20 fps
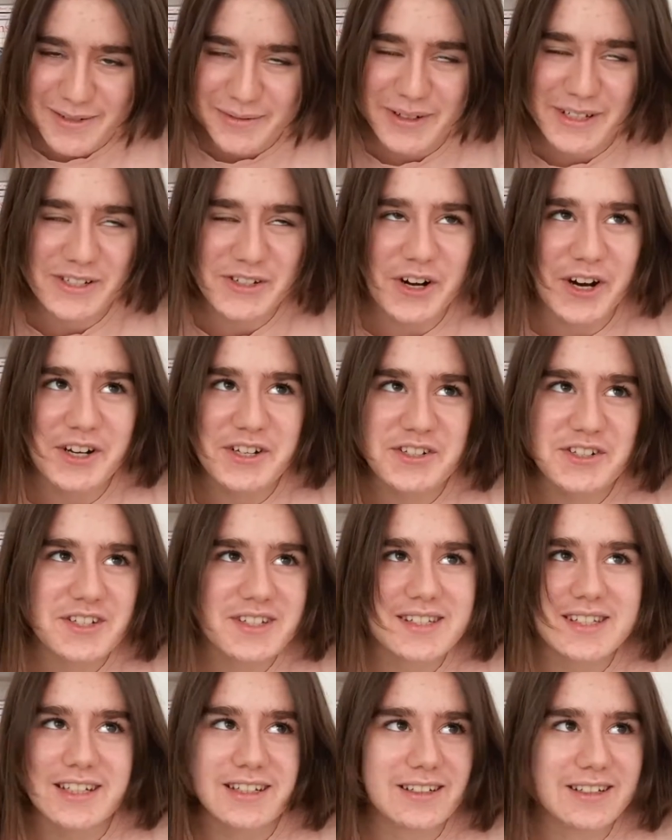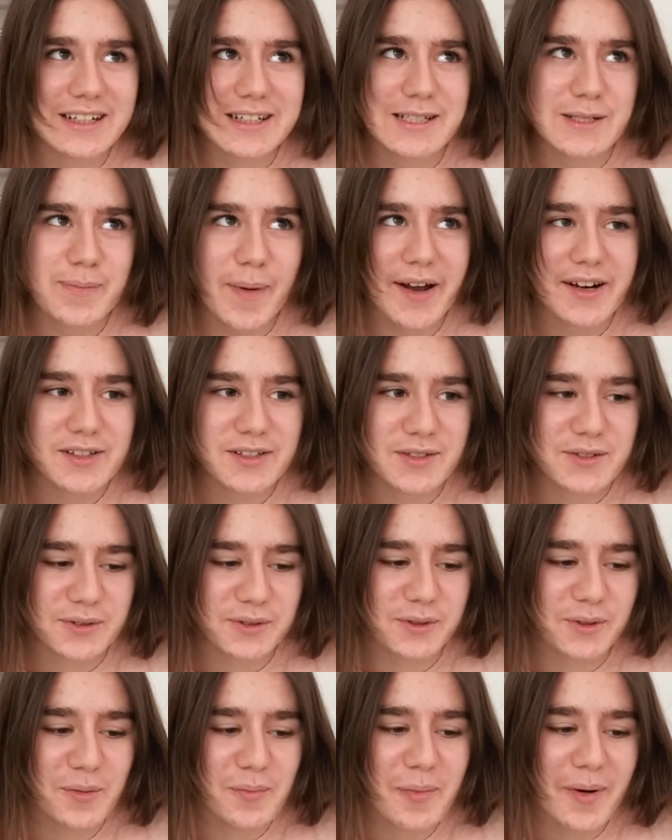which I just didn't expect at
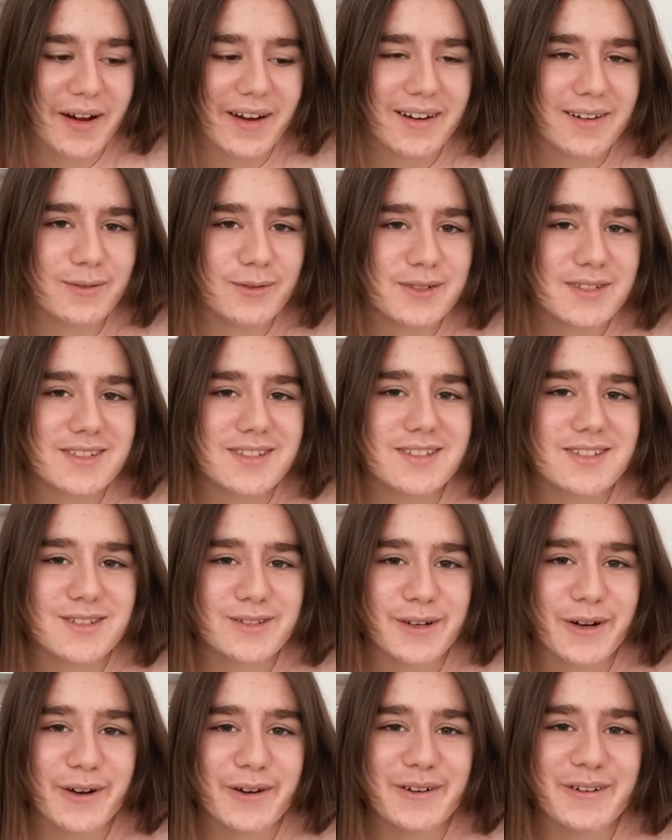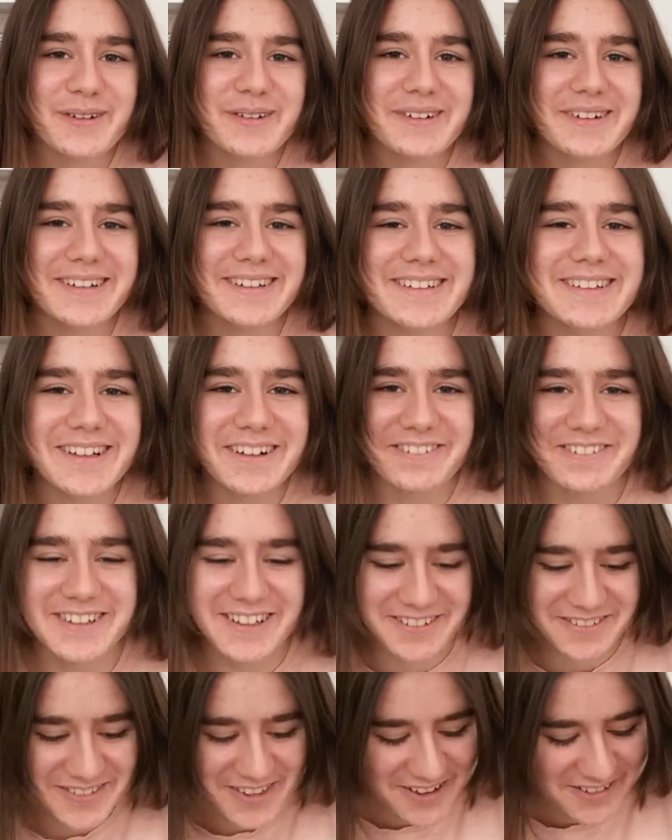all, but it was so lovely
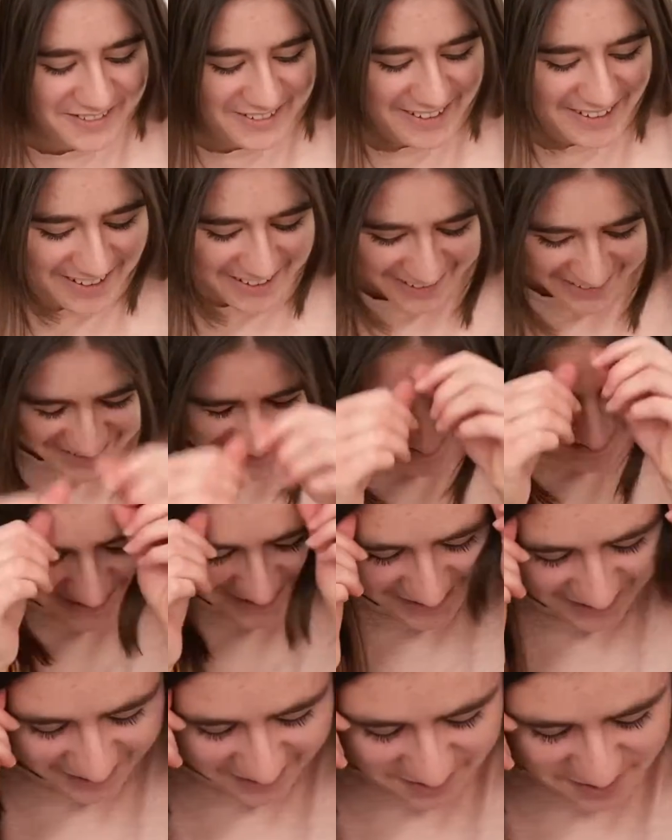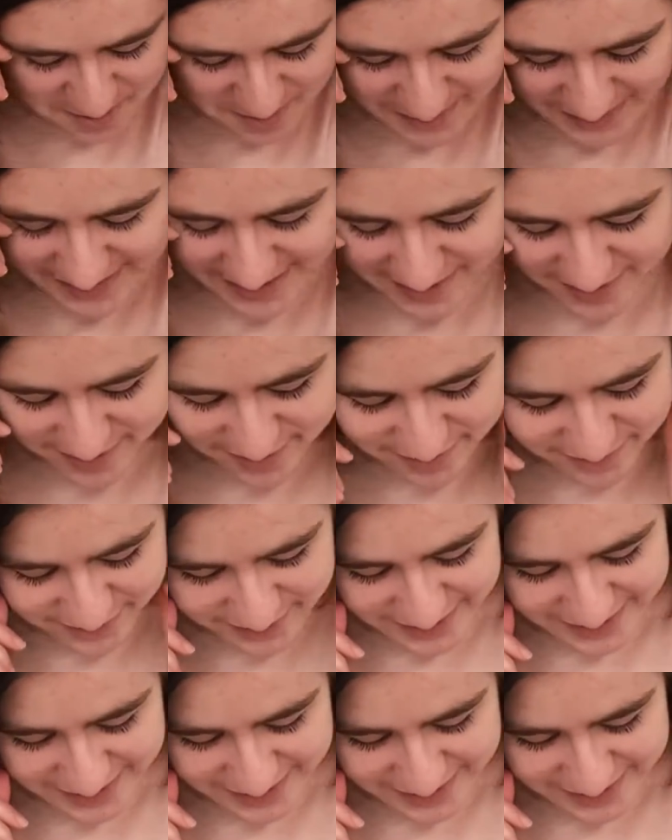of them. Like, I just cannot believe